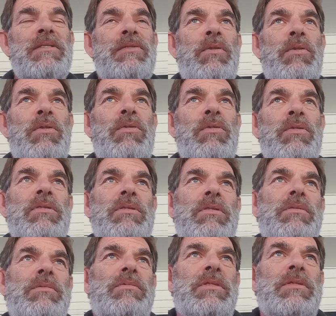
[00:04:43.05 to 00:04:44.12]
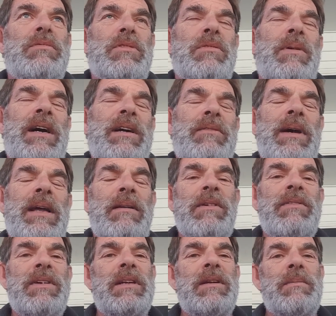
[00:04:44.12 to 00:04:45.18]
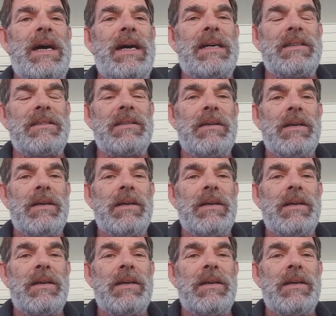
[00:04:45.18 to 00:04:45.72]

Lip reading: fall quite well within the market.